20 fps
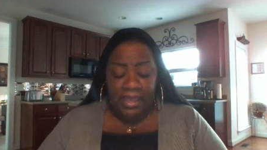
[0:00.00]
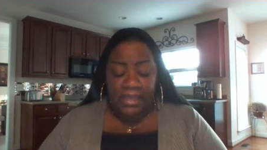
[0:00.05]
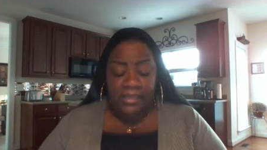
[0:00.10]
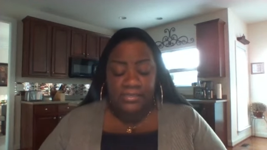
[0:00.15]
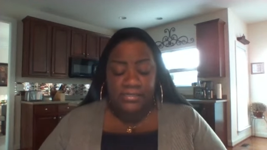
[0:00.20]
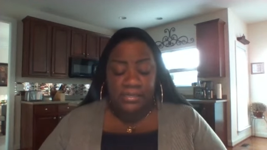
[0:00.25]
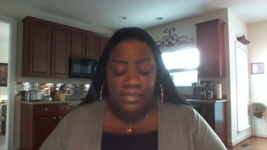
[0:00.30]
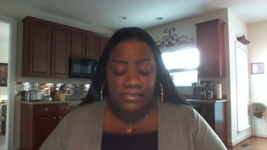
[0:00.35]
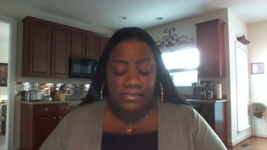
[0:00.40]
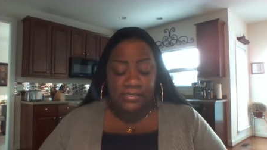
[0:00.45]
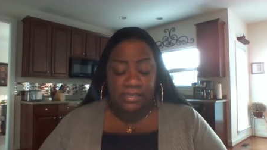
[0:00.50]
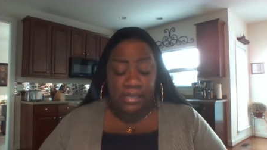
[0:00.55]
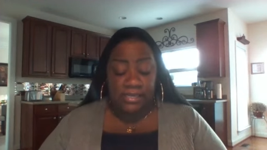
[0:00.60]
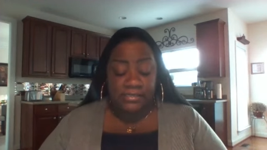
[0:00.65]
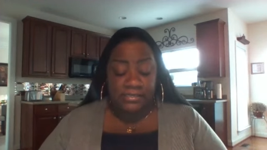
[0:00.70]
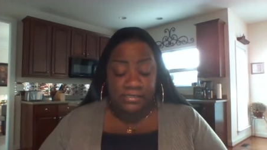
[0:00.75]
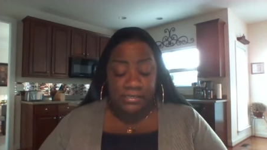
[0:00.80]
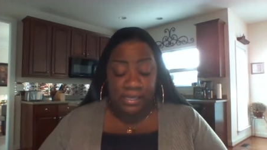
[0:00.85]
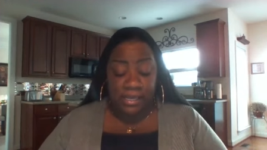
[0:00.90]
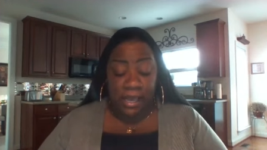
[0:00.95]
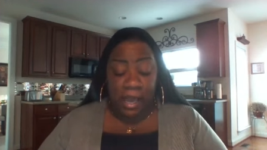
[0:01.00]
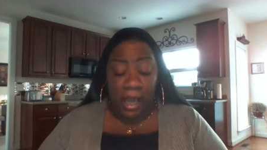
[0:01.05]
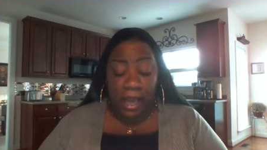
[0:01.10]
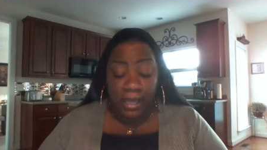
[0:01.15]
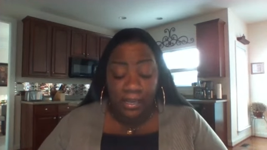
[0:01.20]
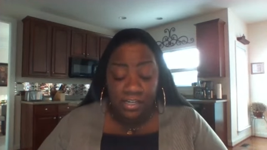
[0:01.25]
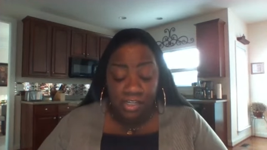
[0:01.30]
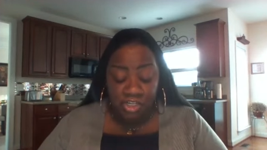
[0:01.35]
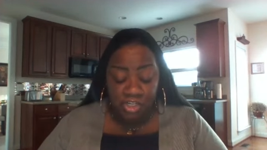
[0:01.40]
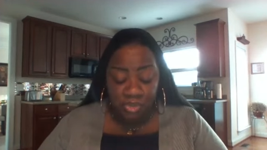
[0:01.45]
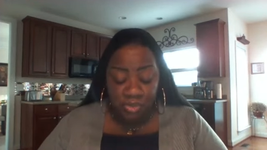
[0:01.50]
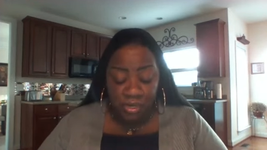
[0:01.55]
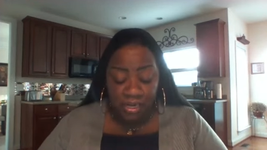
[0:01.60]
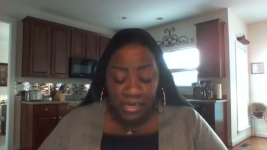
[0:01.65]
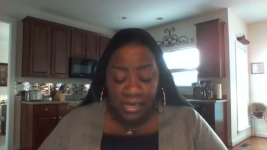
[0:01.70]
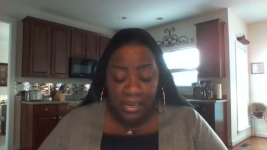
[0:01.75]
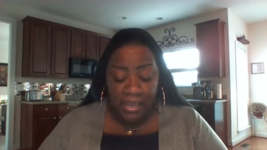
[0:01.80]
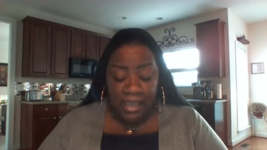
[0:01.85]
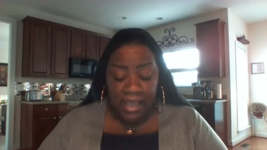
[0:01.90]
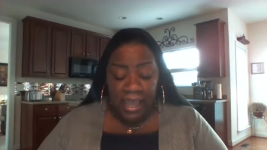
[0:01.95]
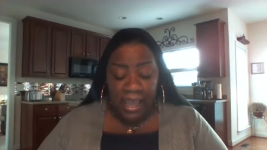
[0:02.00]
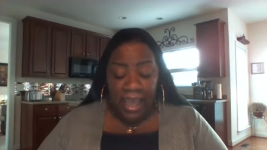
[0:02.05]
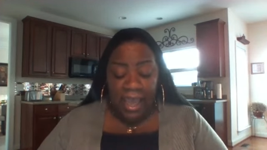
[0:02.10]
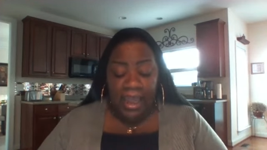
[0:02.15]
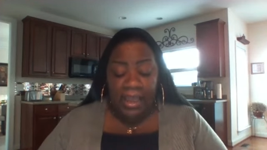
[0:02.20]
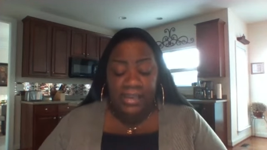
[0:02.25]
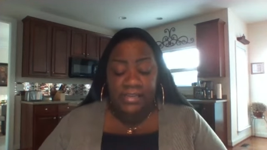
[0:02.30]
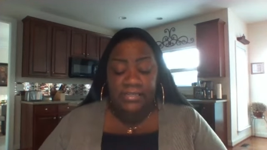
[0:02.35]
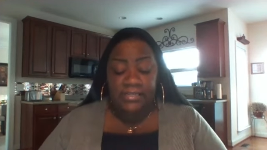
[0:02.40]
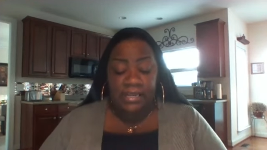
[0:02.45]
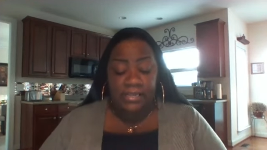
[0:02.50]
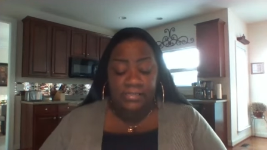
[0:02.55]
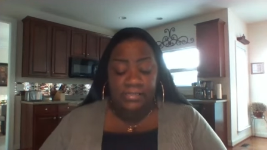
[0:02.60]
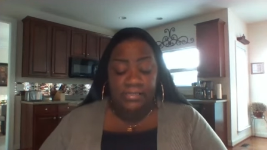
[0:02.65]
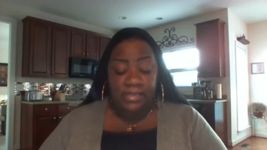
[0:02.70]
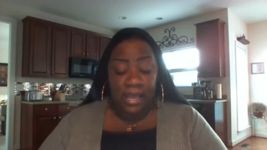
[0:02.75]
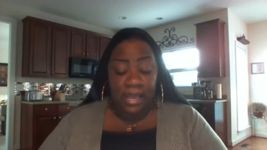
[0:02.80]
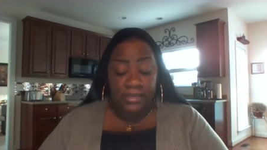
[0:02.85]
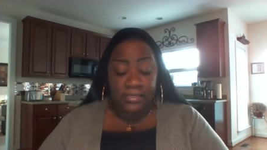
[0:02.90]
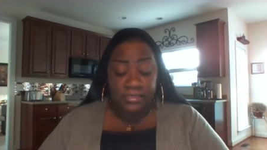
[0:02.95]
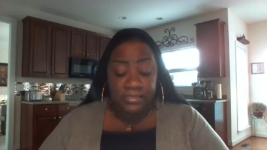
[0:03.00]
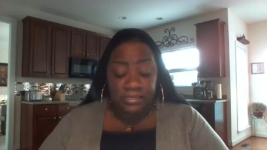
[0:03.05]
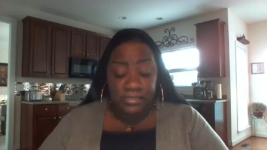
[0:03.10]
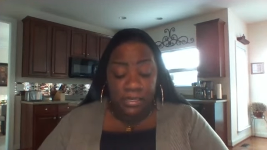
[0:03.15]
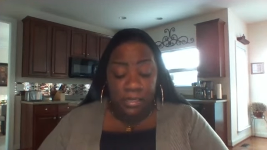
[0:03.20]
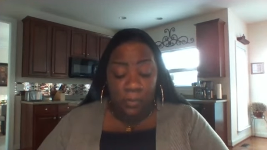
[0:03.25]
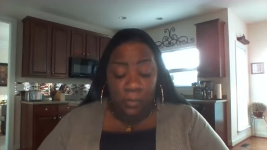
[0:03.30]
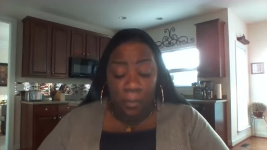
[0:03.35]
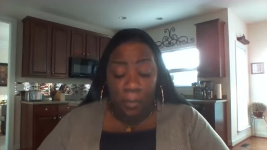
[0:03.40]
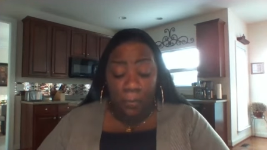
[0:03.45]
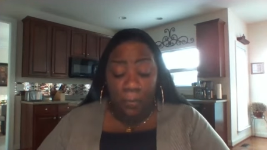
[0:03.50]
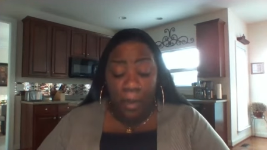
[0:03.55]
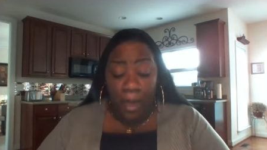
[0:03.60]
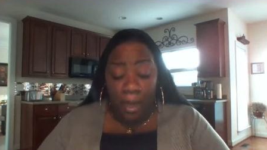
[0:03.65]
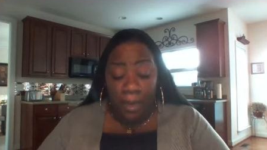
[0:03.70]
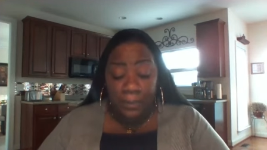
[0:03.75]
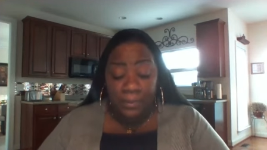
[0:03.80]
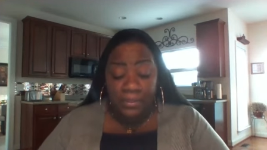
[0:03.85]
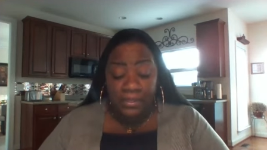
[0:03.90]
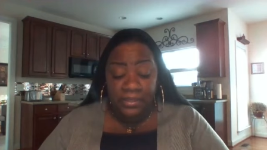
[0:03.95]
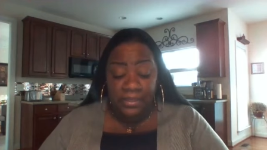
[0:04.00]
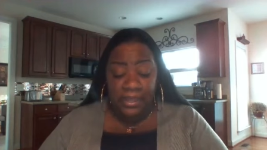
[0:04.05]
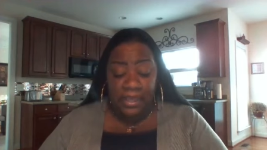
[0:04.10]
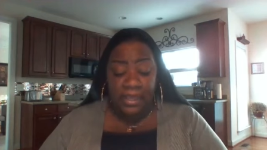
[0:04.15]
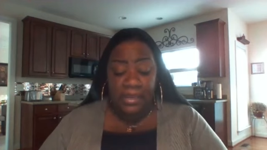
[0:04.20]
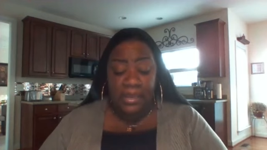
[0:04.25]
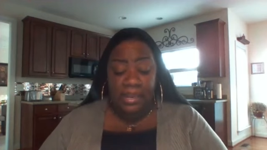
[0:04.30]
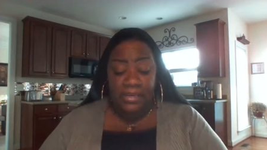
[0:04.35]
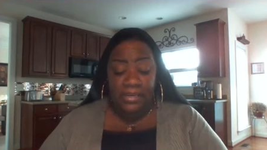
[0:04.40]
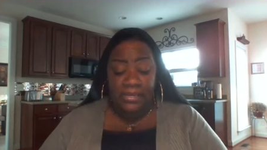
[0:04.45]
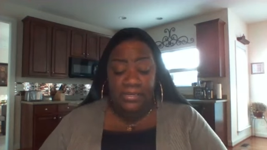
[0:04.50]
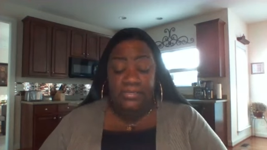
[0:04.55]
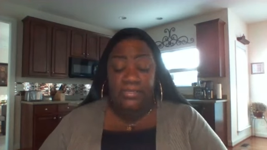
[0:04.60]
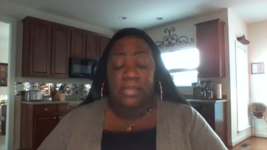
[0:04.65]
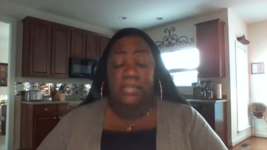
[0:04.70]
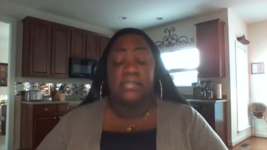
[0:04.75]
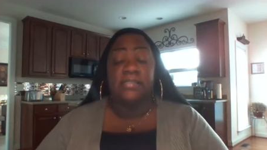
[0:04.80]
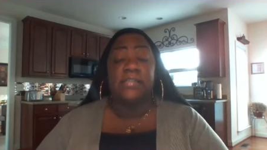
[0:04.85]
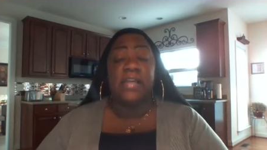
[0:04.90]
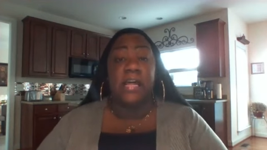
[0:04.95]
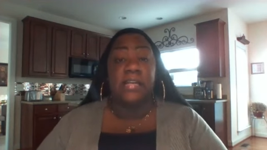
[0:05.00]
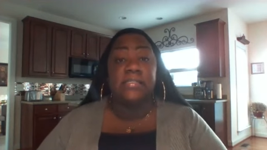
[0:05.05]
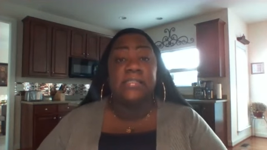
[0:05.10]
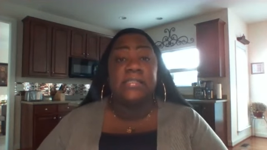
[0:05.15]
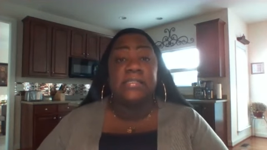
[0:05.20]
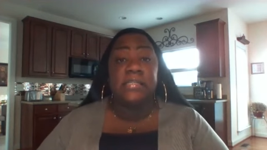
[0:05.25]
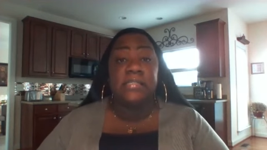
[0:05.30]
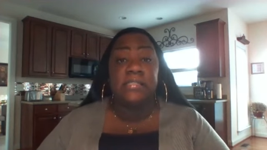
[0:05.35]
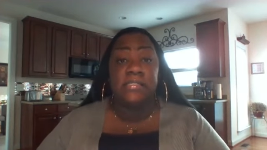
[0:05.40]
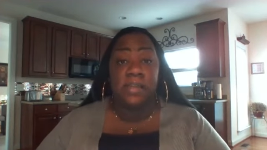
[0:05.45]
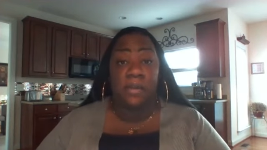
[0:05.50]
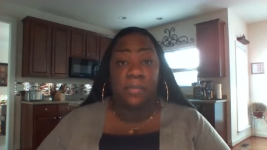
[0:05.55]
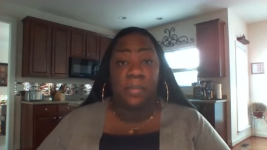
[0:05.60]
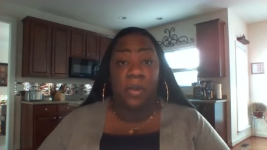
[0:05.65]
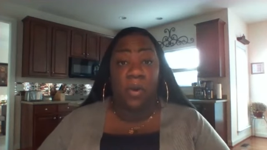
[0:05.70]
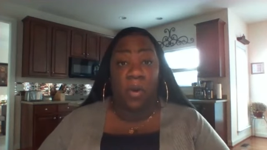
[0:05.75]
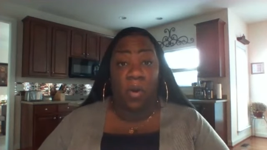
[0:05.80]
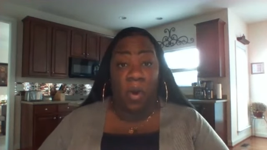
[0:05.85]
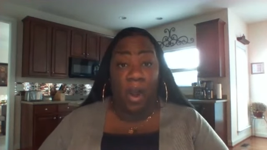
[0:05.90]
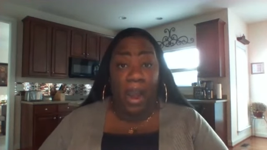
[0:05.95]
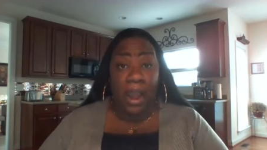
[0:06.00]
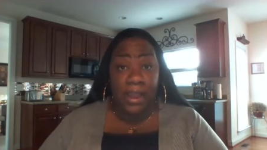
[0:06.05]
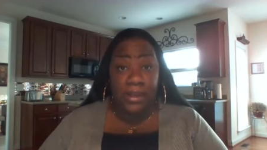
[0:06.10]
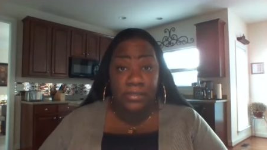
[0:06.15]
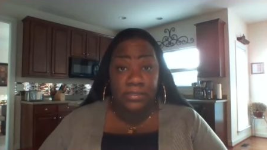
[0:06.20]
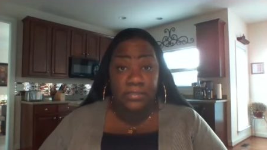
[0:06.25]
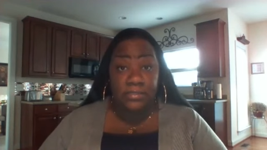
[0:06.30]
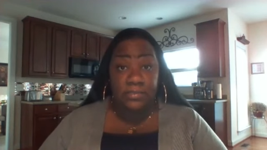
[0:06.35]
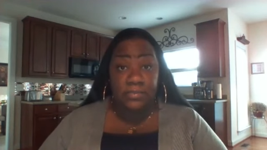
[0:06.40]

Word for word: He does not see country. He does not see Republican, and he does not see Democrat.